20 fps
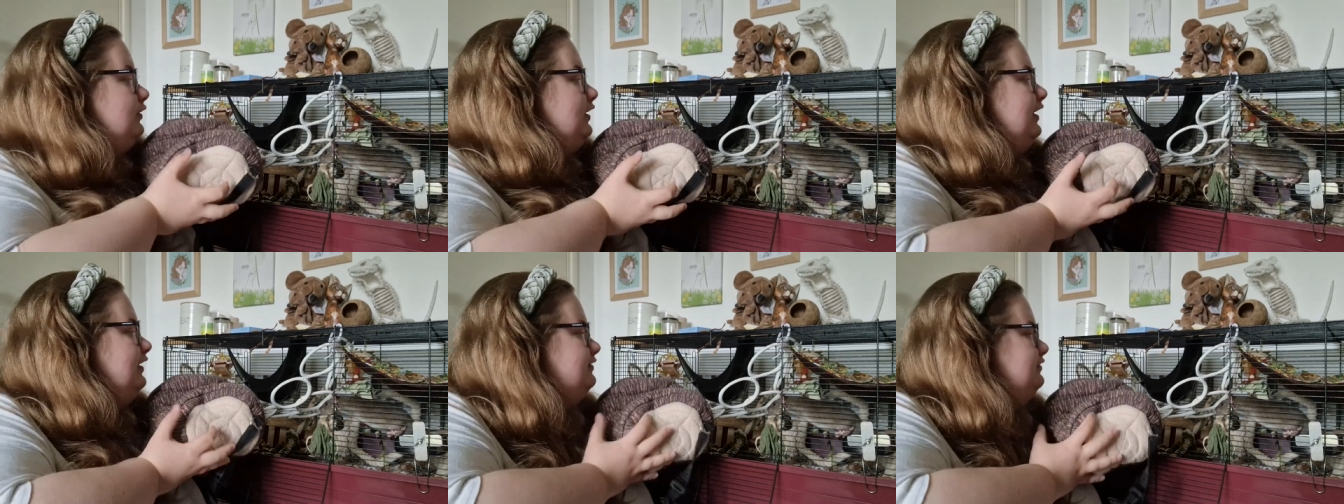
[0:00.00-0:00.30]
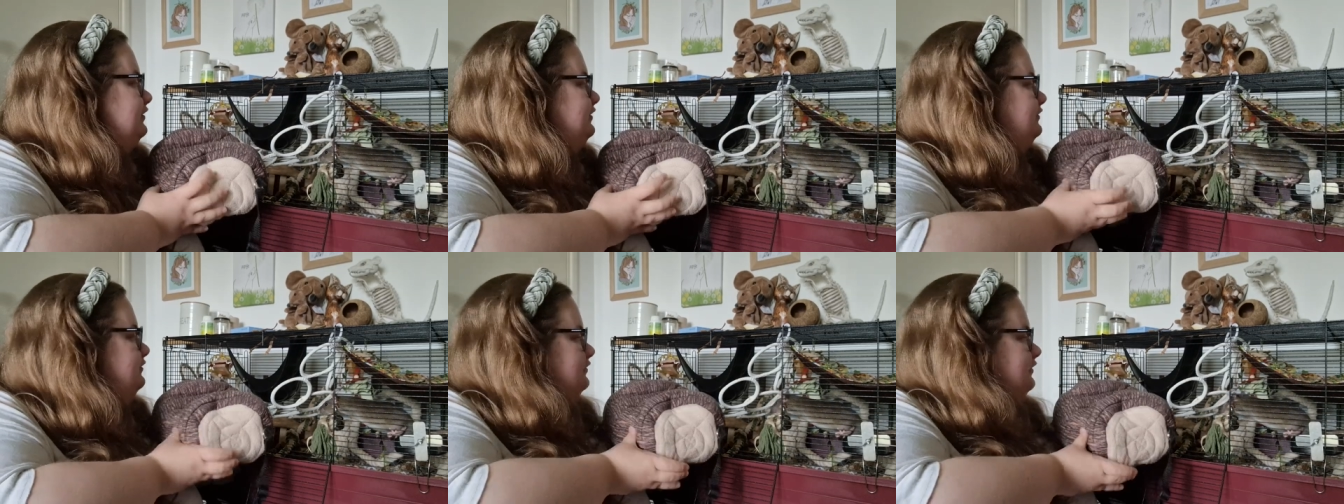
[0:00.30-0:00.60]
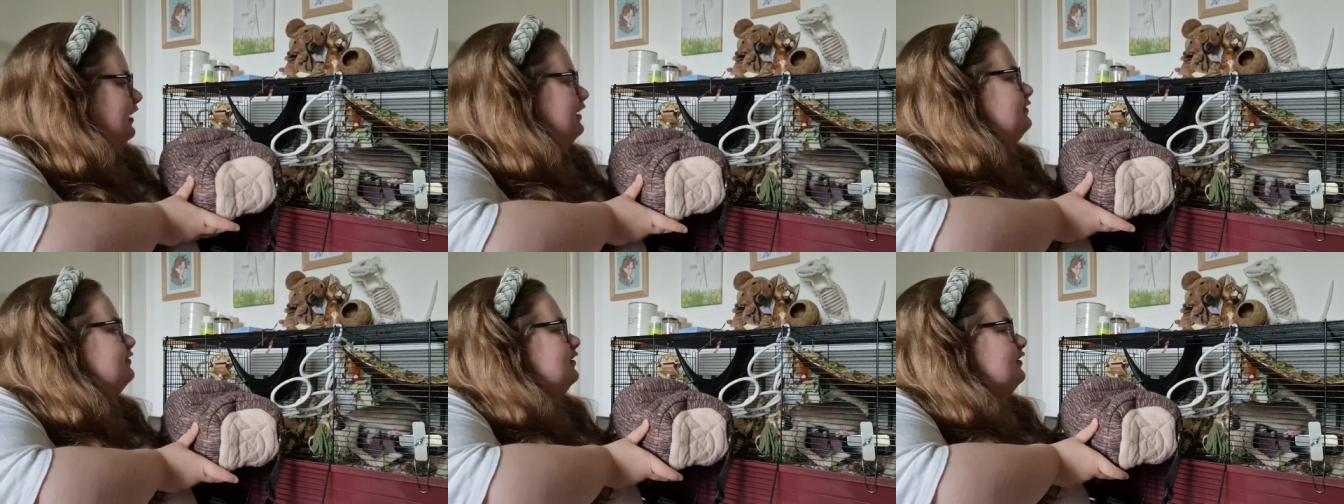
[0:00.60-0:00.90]
kittens
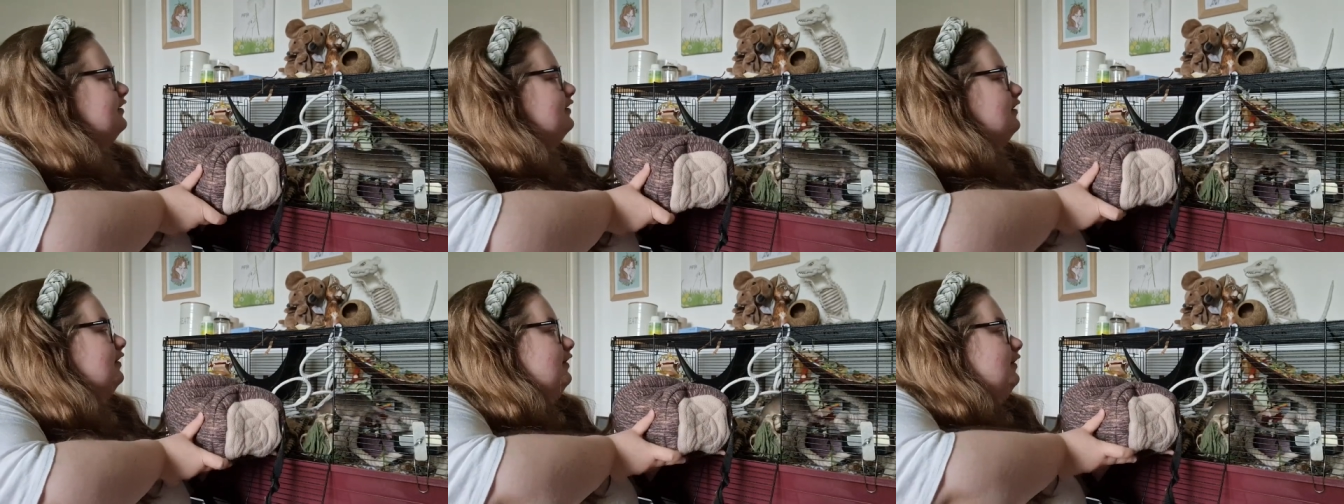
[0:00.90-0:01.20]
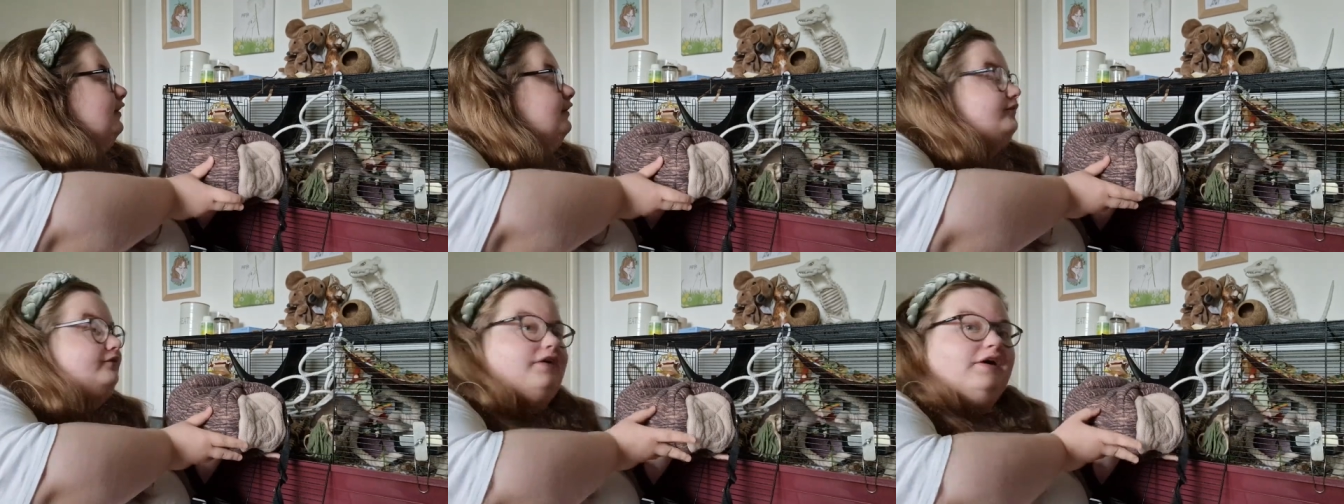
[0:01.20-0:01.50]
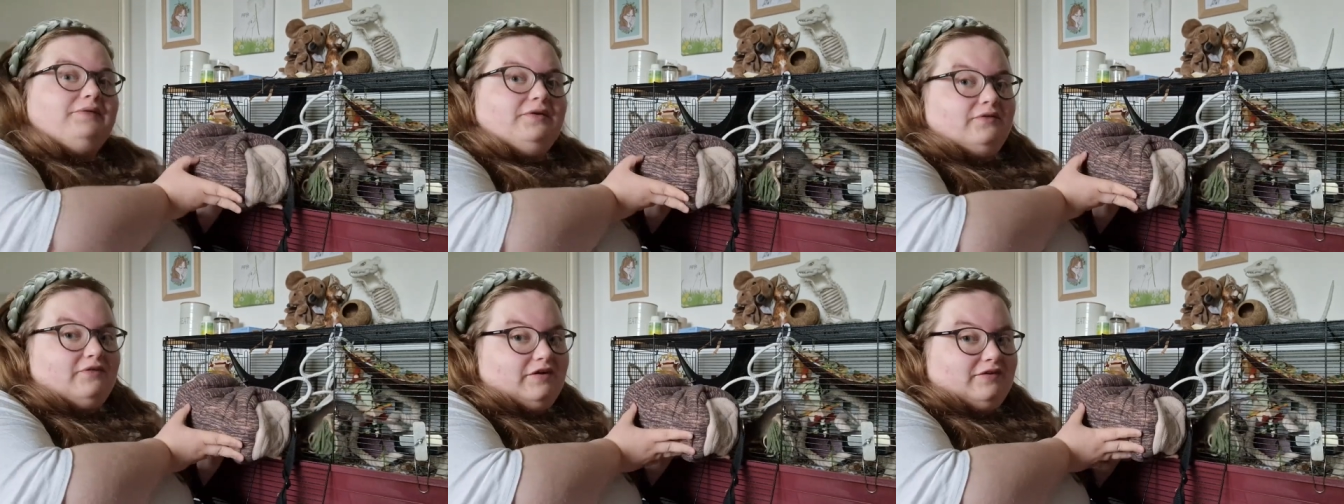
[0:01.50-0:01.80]
getting
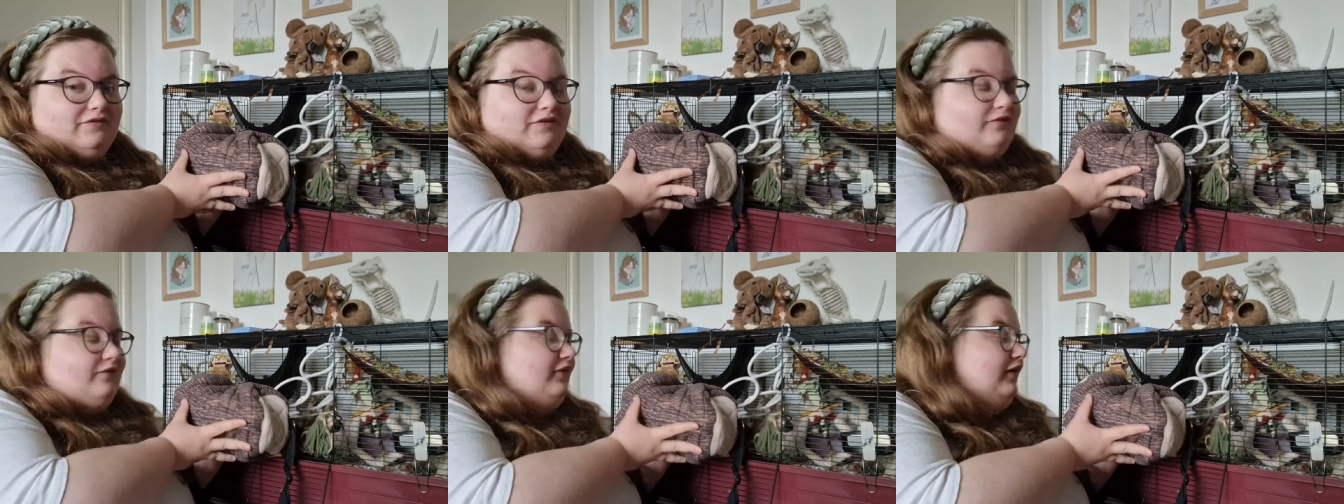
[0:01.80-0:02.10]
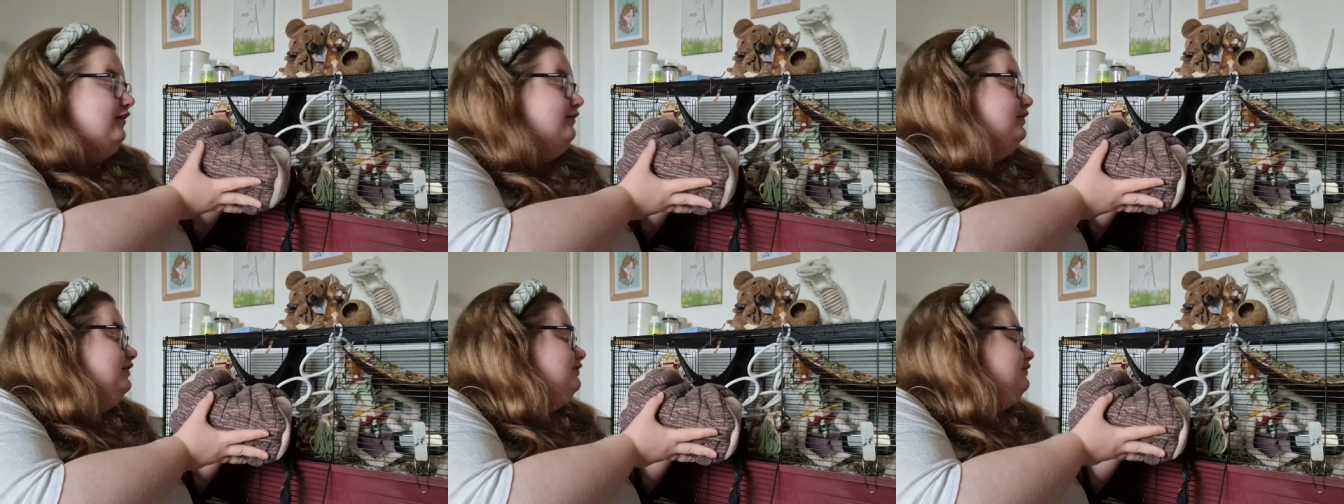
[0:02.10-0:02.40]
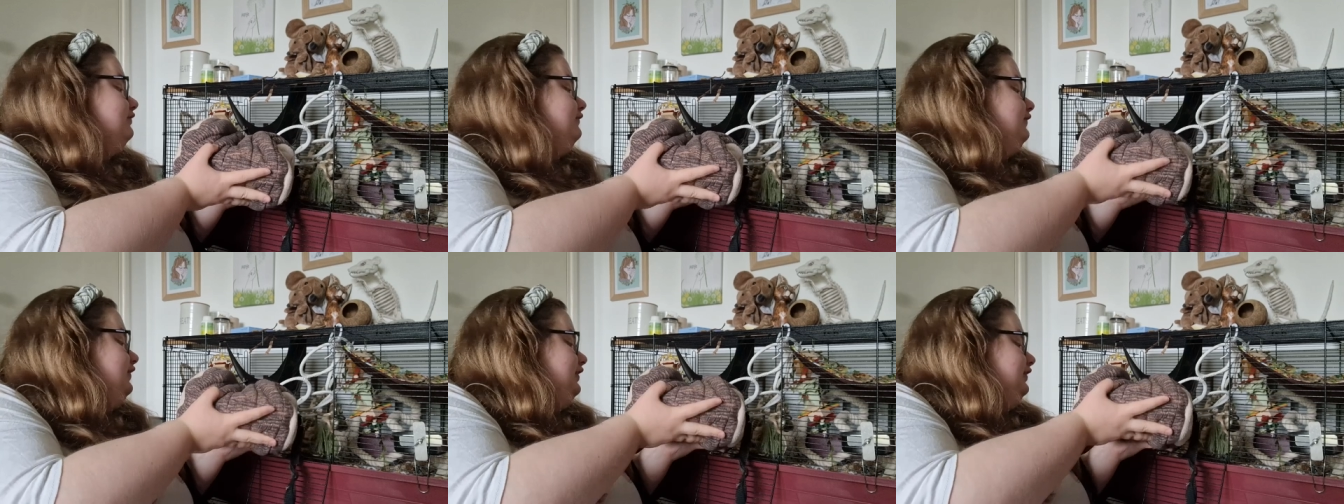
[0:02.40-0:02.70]
very, very, very
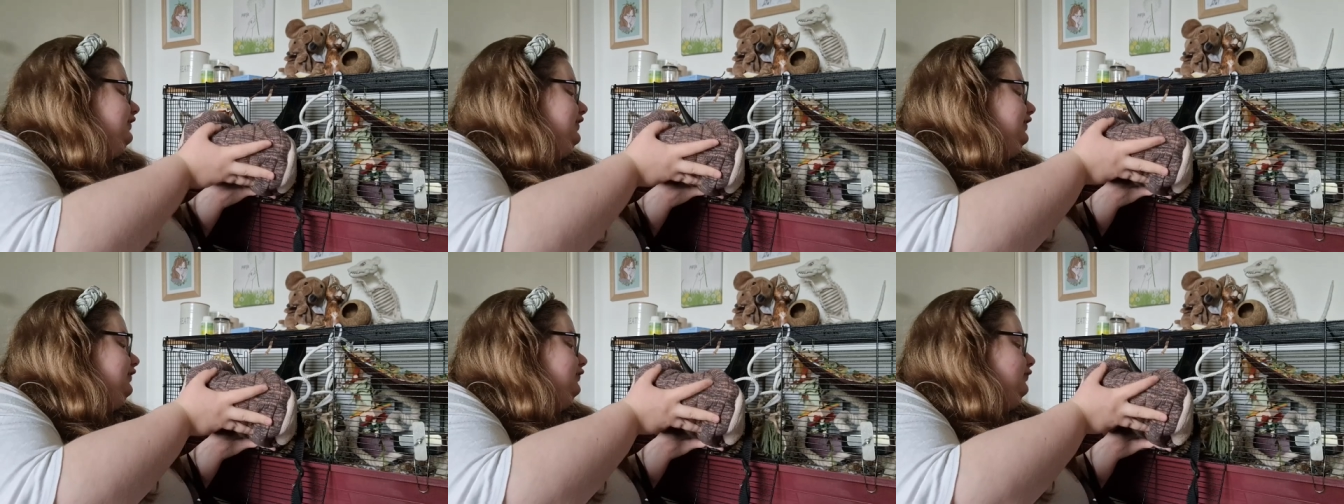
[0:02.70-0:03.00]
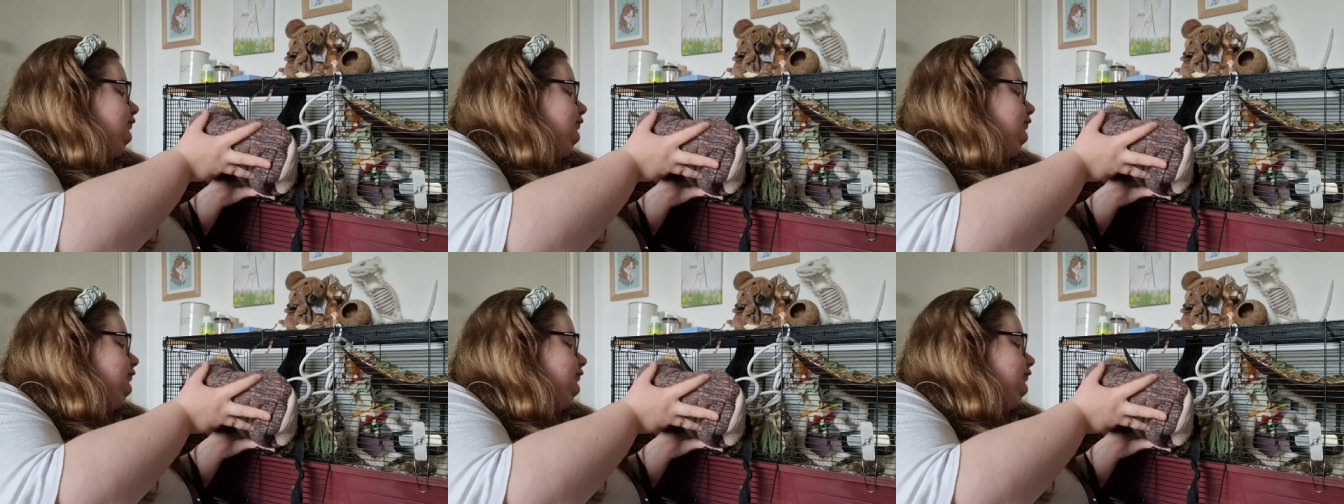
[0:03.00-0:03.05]
severely